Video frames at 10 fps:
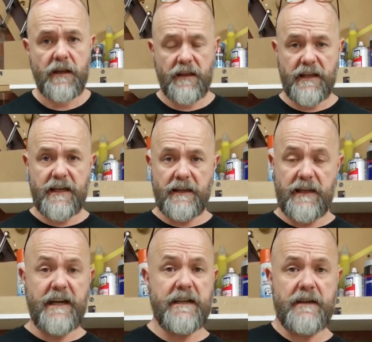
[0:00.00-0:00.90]
That
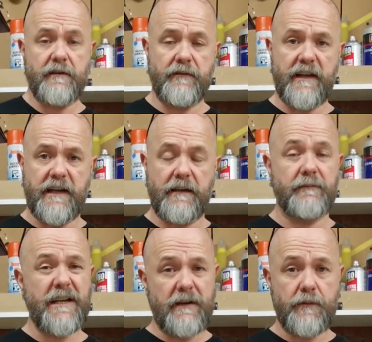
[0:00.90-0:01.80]
the idea of
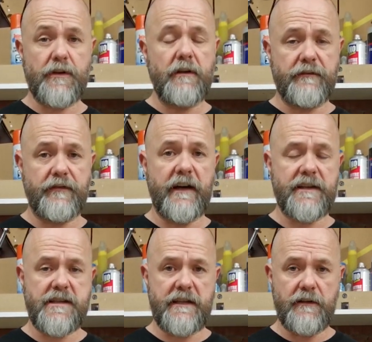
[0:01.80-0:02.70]
that. Now we're talking
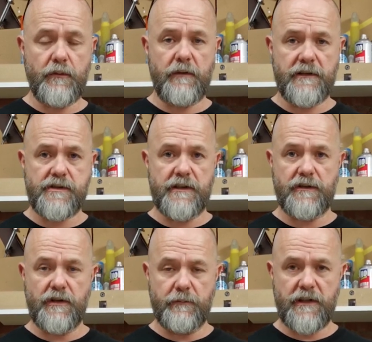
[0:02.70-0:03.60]
fractionally, you don't want it sort
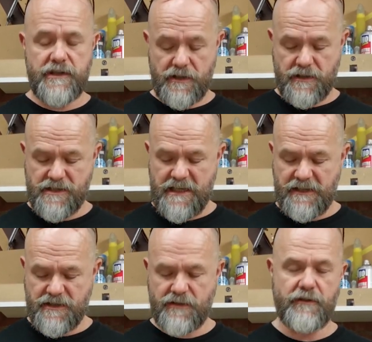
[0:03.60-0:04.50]
of too much because
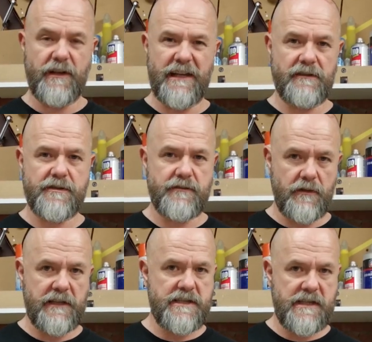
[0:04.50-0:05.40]
then the screw head doesn't
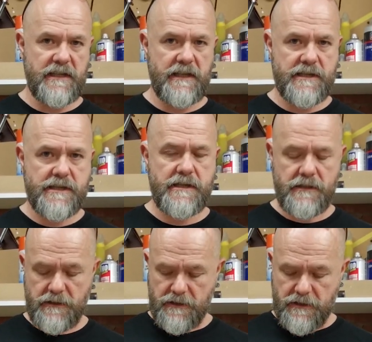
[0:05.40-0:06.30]
really sit nice
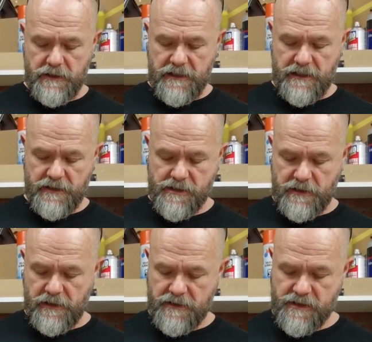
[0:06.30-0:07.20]
in the
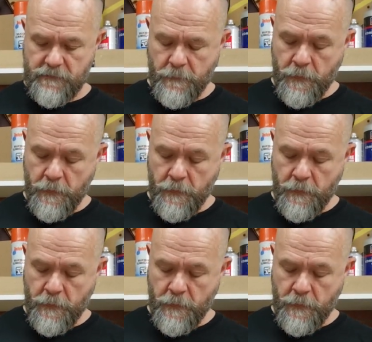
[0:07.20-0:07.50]
slots.